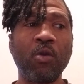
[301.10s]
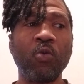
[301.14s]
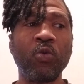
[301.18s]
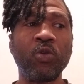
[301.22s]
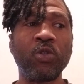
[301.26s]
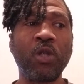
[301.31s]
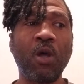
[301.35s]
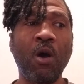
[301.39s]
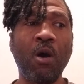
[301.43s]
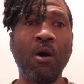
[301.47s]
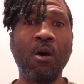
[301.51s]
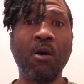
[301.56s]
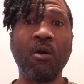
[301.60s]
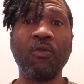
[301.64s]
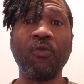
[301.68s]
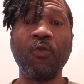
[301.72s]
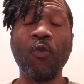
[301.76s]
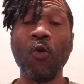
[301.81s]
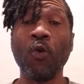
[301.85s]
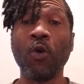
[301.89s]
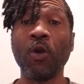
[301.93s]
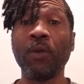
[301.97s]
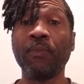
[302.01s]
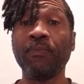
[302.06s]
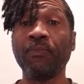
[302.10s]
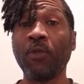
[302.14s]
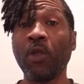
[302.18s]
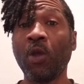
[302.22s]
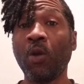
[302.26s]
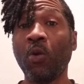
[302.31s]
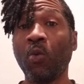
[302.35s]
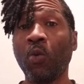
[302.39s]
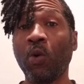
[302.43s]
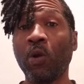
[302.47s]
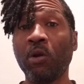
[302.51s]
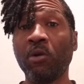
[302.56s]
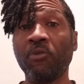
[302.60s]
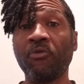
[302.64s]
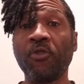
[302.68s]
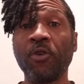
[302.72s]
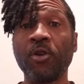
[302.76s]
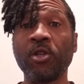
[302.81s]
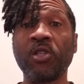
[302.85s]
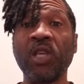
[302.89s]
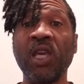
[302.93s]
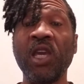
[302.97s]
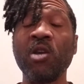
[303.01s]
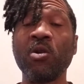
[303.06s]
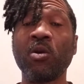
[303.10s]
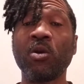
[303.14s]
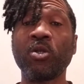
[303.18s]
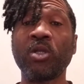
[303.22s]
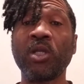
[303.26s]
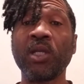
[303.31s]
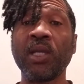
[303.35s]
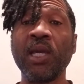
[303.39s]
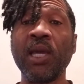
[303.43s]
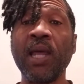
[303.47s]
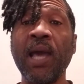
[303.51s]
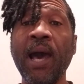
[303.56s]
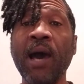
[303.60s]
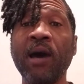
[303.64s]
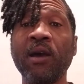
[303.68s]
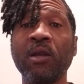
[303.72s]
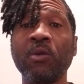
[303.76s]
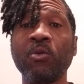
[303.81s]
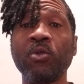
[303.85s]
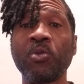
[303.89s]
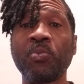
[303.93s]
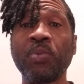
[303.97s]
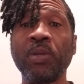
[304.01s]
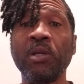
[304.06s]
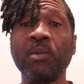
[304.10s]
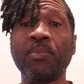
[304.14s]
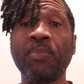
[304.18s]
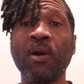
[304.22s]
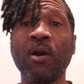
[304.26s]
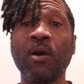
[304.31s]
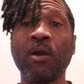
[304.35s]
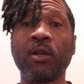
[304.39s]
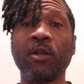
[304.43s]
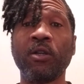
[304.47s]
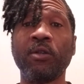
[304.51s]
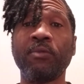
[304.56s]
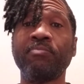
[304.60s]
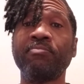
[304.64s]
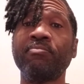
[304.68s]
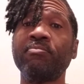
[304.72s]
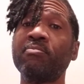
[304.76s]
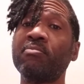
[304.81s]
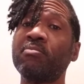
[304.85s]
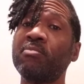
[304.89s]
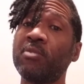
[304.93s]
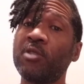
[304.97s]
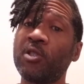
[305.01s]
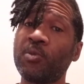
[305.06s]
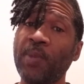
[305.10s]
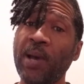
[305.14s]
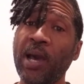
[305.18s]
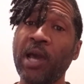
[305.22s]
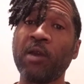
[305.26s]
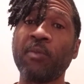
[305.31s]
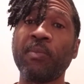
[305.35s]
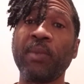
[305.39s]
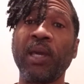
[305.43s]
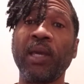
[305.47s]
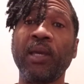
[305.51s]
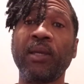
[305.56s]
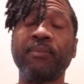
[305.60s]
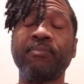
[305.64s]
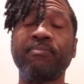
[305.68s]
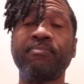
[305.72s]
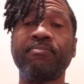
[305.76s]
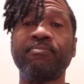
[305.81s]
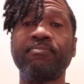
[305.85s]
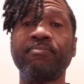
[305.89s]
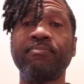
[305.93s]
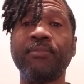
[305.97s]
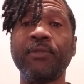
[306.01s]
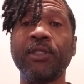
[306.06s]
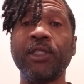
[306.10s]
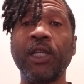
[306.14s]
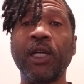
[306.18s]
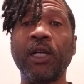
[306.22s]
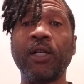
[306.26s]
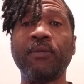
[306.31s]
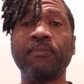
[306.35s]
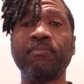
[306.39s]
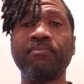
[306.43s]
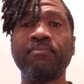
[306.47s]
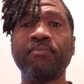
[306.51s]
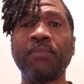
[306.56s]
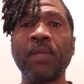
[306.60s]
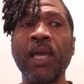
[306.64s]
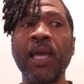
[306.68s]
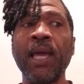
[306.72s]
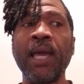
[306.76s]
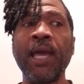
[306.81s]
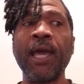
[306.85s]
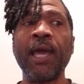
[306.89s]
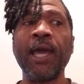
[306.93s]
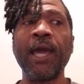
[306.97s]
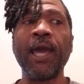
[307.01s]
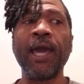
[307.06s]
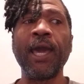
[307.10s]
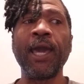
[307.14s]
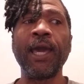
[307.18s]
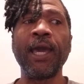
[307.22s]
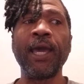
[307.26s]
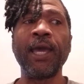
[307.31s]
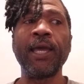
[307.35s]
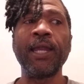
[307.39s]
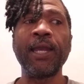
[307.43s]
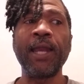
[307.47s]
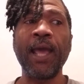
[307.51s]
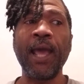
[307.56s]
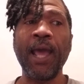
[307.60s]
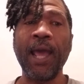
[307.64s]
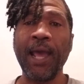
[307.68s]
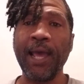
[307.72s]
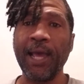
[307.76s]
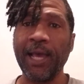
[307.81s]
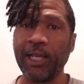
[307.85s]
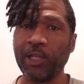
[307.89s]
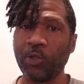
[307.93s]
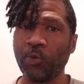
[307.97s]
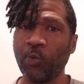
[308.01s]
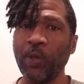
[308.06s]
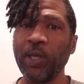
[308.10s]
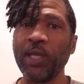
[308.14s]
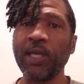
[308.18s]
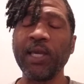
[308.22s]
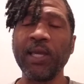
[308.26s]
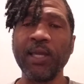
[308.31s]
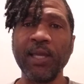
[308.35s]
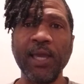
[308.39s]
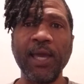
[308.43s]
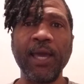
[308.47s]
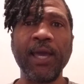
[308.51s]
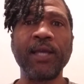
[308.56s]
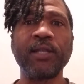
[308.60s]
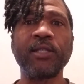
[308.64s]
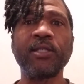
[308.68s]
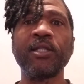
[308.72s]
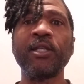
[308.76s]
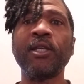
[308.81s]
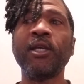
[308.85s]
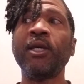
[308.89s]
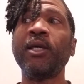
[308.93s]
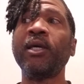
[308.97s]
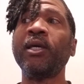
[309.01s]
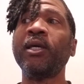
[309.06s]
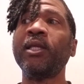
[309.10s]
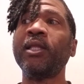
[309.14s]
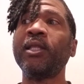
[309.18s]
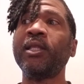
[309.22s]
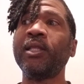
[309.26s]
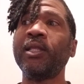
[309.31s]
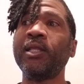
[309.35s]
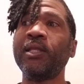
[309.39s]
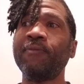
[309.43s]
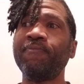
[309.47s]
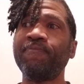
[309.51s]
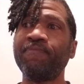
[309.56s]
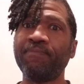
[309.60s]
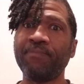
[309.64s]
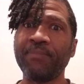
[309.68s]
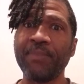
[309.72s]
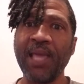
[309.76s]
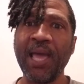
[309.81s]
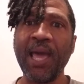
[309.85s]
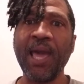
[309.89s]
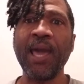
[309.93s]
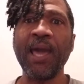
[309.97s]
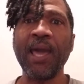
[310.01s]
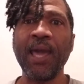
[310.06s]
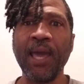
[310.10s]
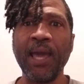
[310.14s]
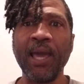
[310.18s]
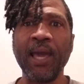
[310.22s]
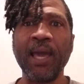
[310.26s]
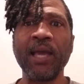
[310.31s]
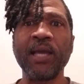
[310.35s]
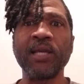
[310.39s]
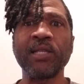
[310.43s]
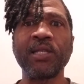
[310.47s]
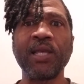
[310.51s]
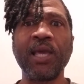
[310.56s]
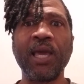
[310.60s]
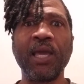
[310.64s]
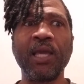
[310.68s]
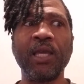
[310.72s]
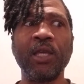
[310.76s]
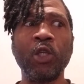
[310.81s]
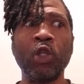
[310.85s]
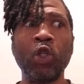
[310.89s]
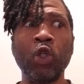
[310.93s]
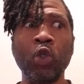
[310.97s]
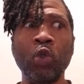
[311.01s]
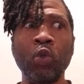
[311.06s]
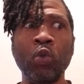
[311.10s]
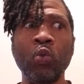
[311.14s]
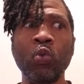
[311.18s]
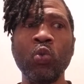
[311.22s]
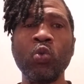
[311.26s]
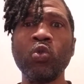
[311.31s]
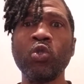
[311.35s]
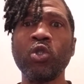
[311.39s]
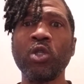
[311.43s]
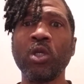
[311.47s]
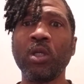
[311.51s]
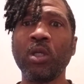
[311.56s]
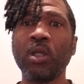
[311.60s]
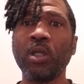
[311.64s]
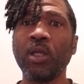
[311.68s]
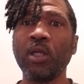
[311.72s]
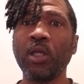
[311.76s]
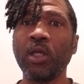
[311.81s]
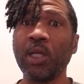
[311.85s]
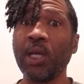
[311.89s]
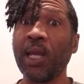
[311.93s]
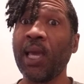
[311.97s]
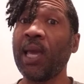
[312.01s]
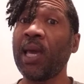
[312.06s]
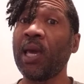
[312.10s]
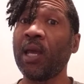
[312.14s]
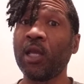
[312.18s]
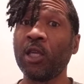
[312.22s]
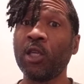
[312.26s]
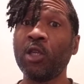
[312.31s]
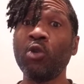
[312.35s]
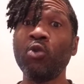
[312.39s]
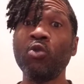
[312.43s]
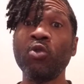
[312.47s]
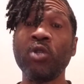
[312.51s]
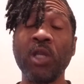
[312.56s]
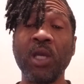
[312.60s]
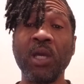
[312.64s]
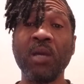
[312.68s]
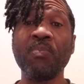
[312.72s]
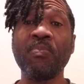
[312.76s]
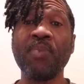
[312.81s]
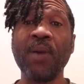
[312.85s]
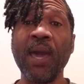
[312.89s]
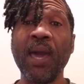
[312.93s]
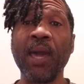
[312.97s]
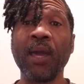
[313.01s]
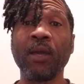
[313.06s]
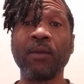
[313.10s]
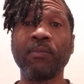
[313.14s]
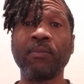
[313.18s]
was all for it. One of the first heroes to get outed was Peter Parker, Spider-Man. Yep. And as we can guess, that had a huge impact